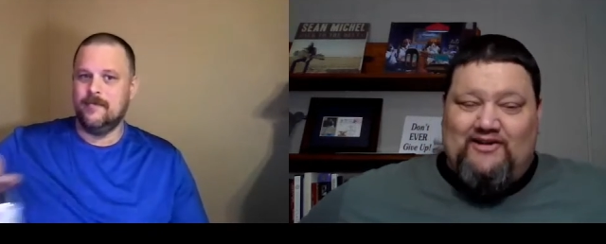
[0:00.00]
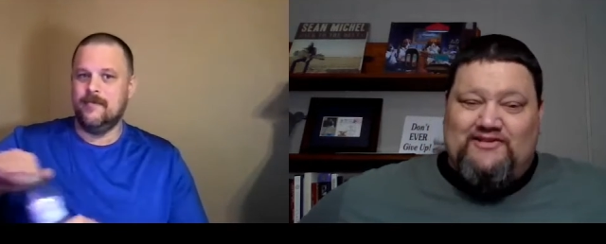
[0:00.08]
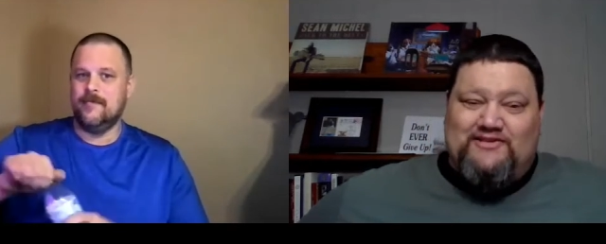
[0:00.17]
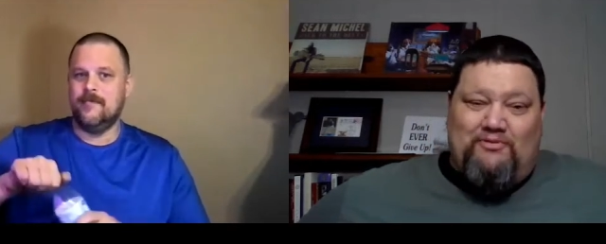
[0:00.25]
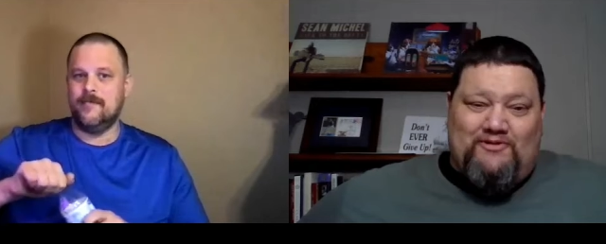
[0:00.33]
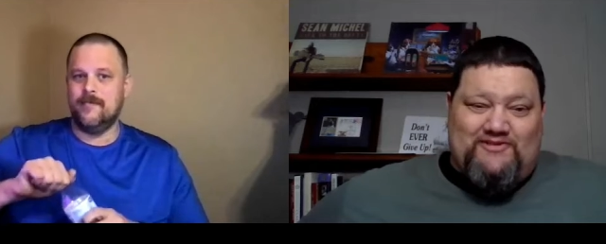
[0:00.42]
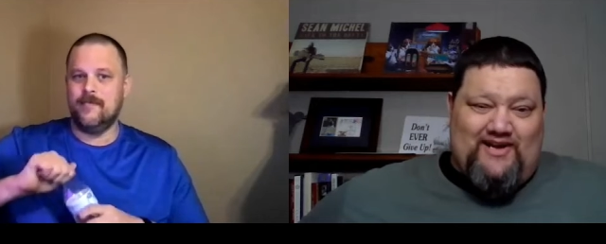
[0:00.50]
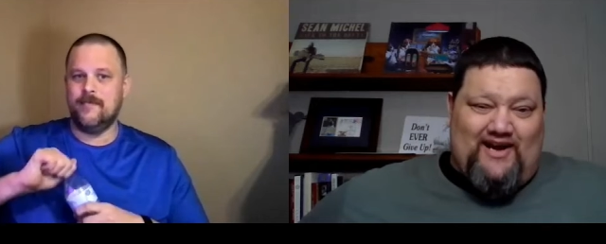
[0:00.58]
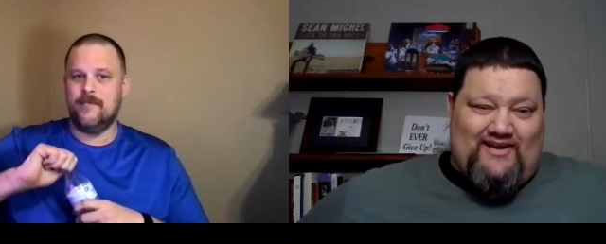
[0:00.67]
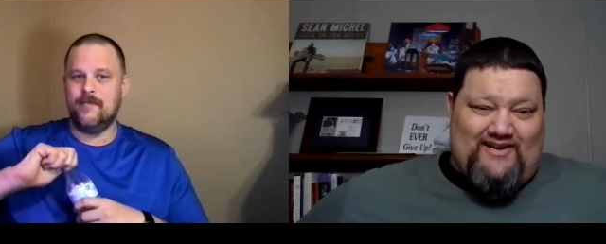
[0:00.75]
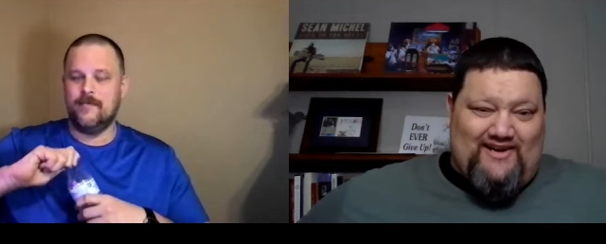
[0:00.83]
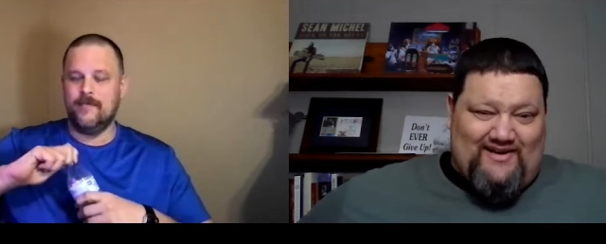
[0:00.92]

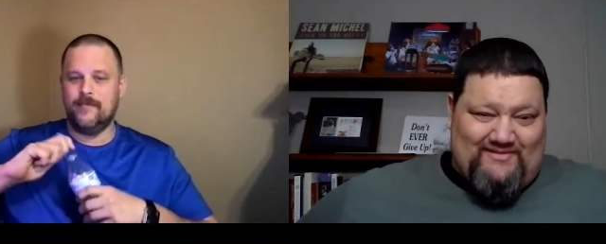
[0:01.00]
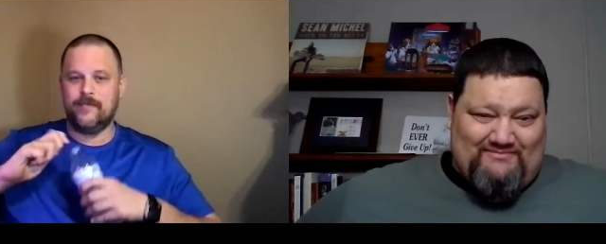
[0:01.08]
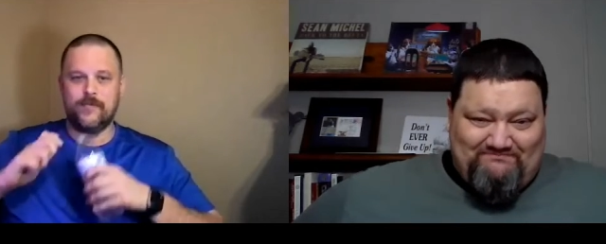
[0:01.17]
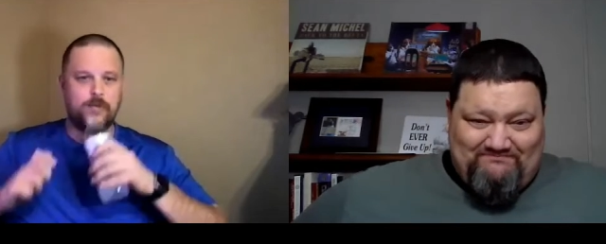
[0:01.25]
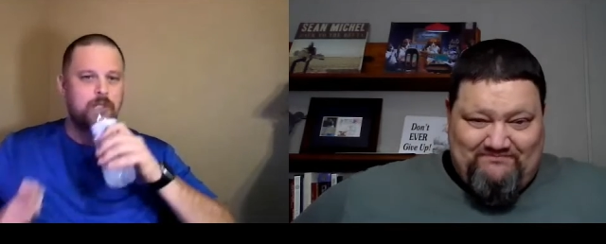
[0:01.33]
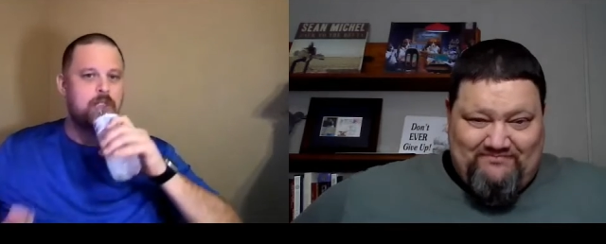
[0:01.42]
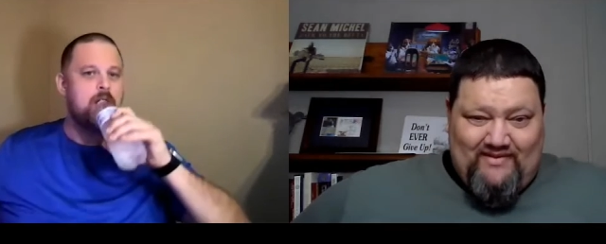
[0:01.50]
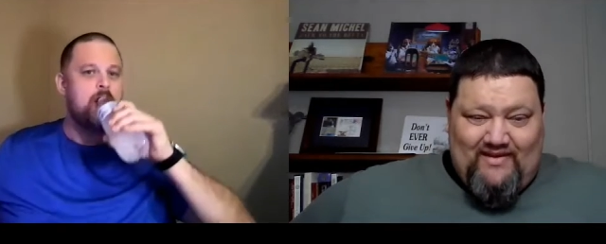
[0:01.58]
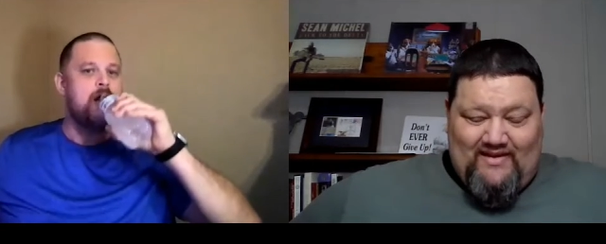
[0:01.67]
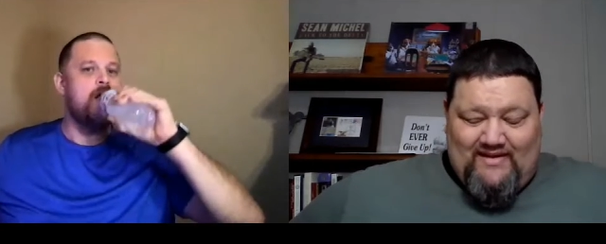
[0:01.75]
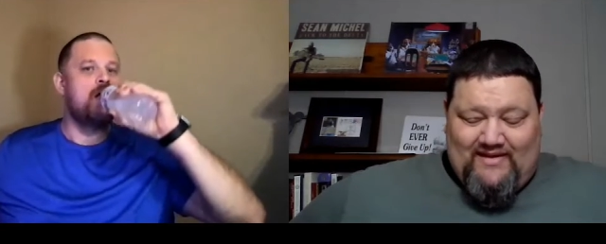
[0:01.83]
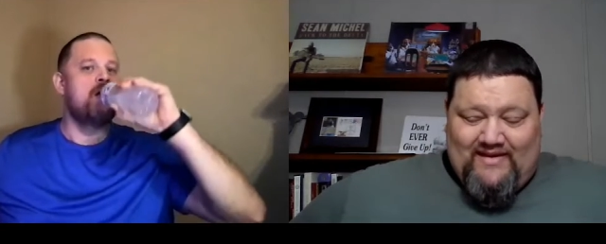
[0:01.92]
Speaker 1: hogsports.com.
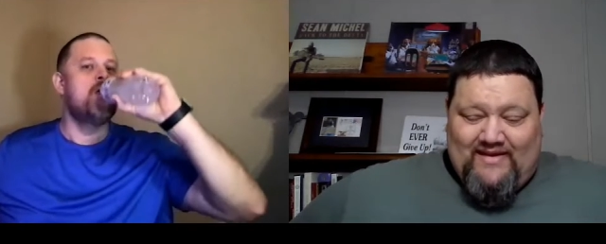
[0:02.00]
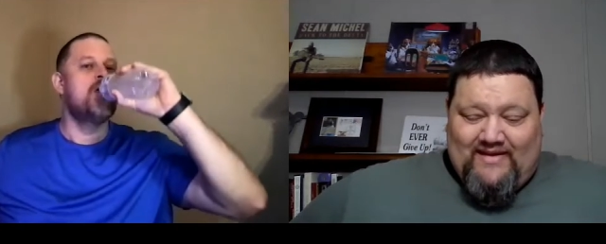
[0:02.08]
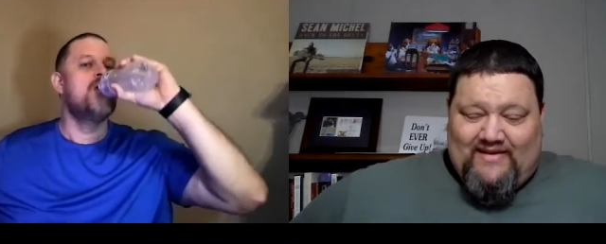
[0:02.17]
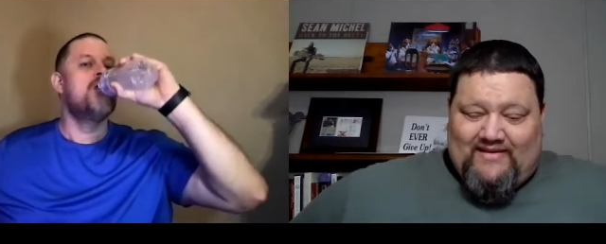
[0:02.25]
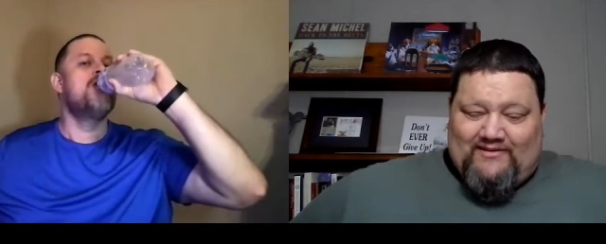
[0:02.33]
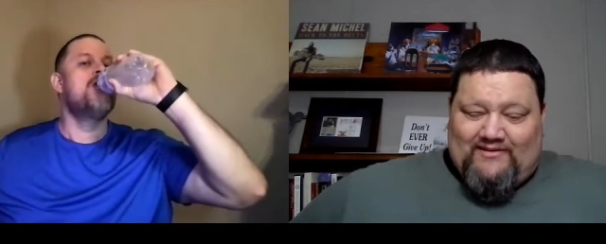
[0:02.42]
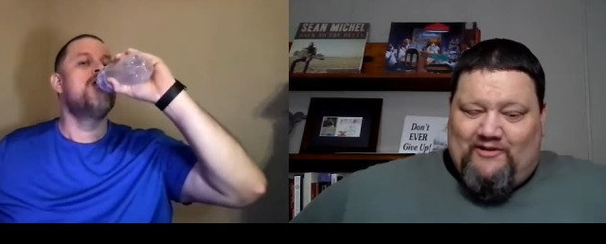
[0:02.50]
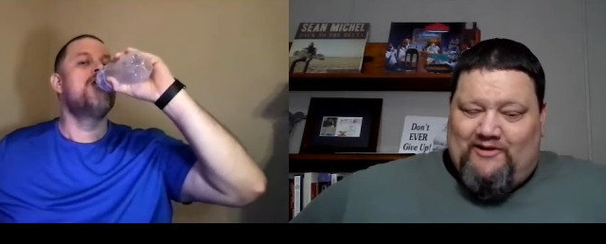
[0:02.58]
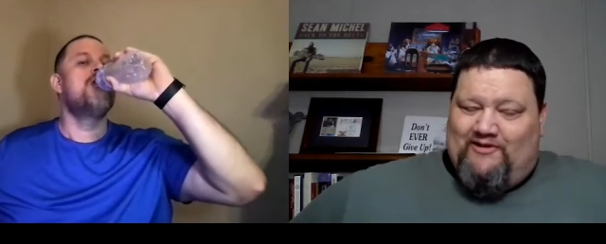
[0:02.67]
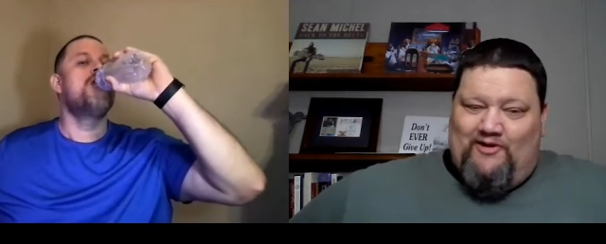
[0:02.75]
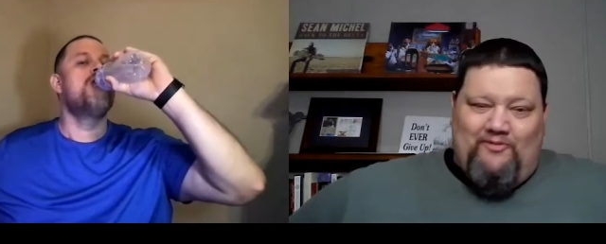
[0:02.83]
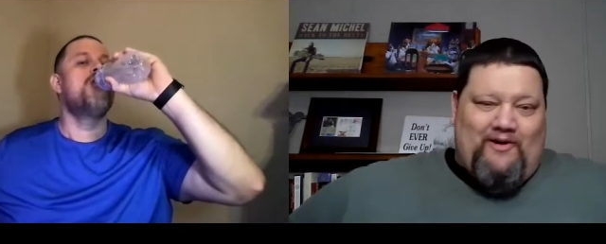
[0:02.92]

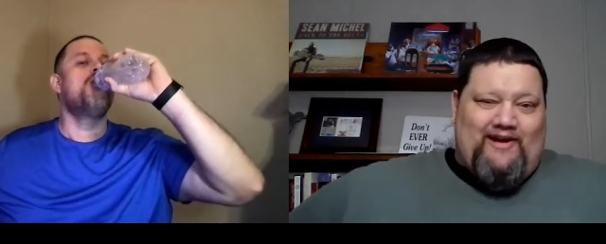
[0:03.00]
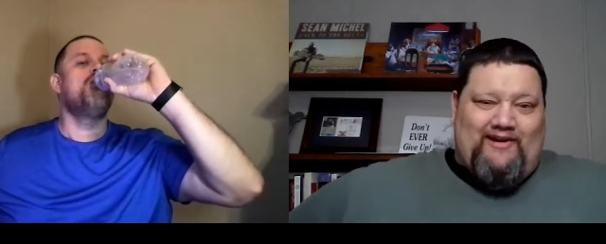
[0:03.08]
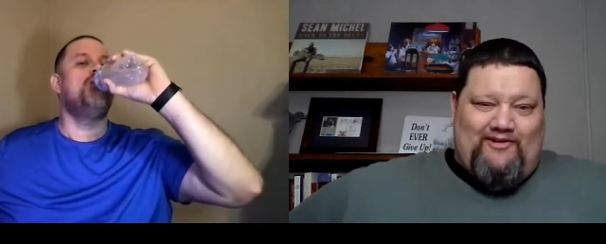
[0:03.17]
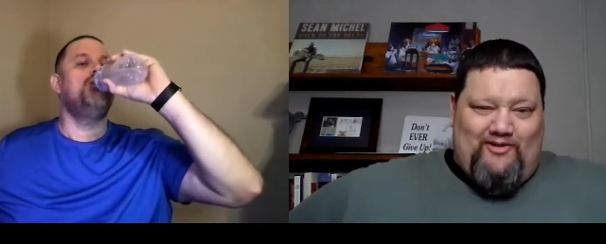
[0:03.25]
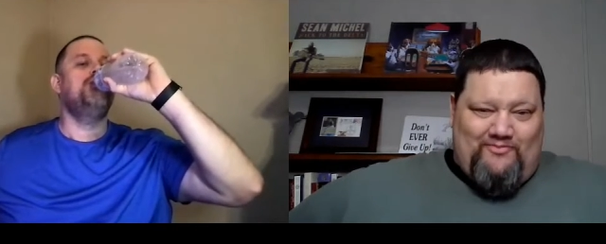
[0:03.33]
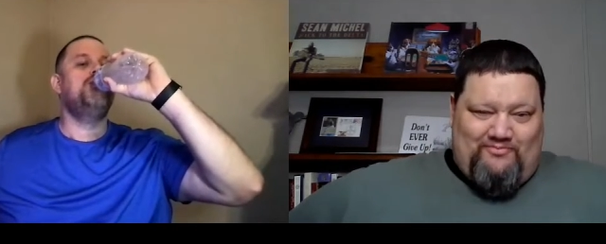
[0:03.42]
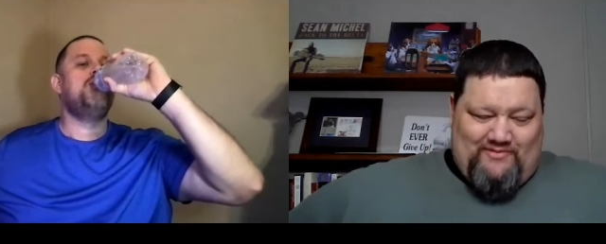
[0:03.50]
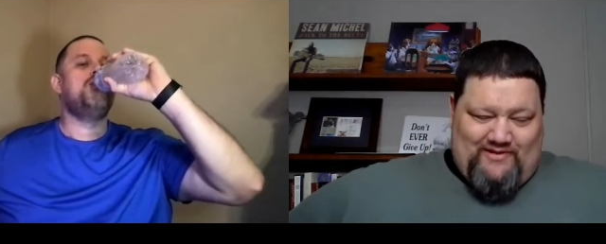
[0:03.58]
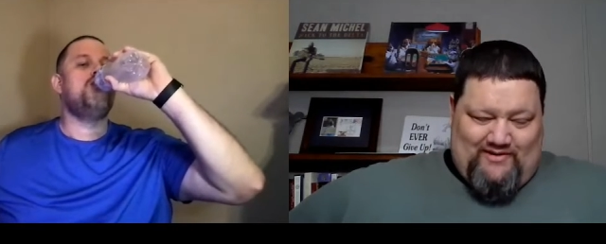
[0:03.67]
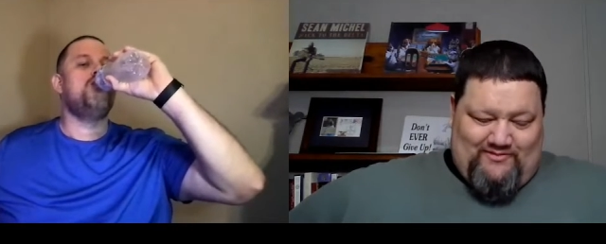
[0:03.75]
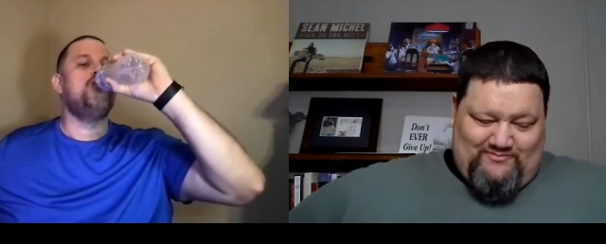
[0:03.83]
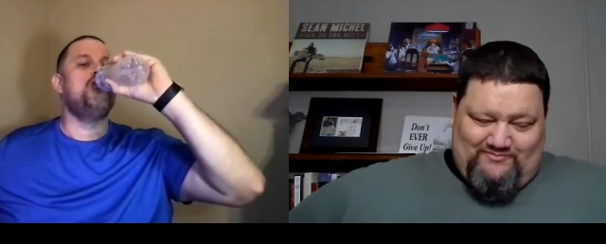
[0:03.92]
We are no way
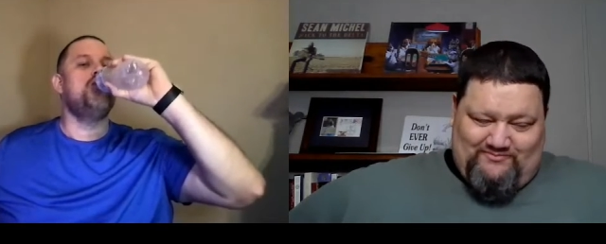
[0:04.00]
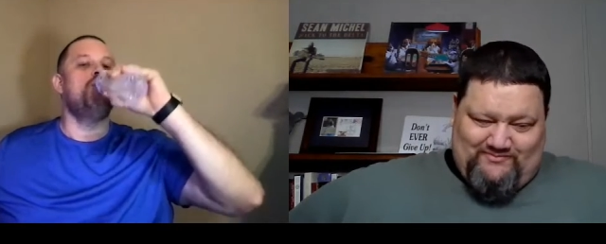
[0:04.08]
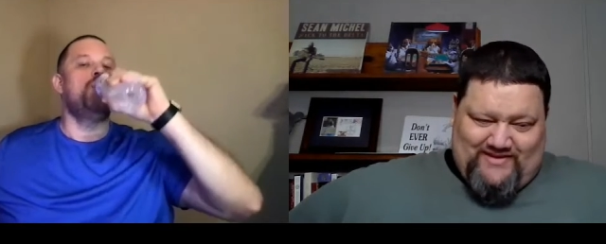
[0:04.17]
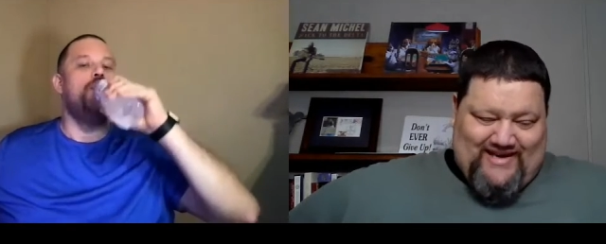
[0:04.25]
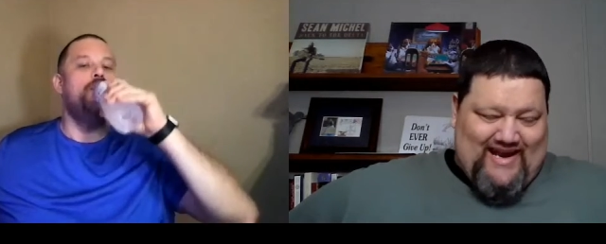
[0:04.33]
incorpor- you know